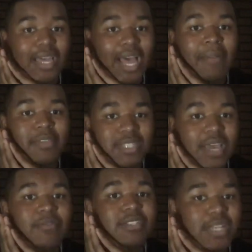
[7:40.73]
I'm gonna say
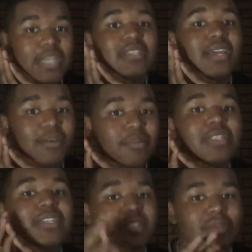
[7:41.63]
it was
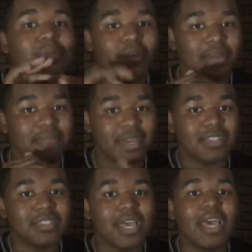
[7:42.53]
a
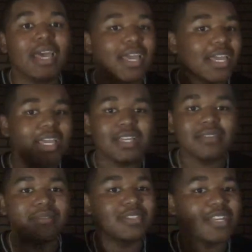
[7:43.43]
disappointment. He
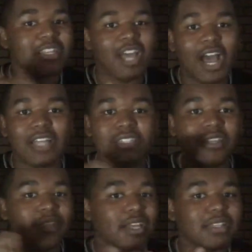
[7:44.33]
did not
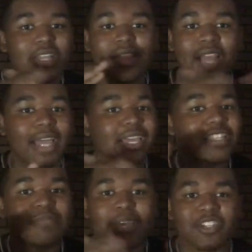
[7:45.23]
look like
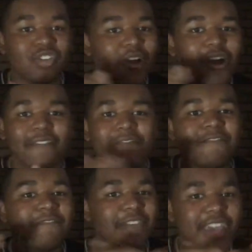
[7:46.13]
his picture on
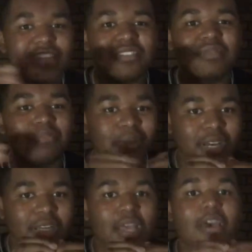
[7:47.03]

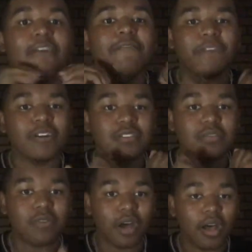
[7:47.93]
Facebook. First
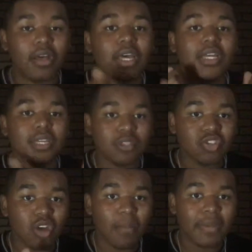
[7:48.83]
of all, he
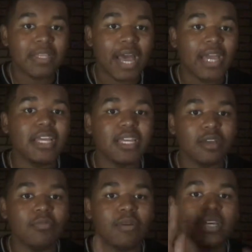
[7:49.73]
told me that
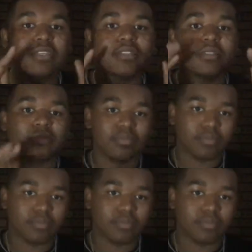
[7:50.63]
he was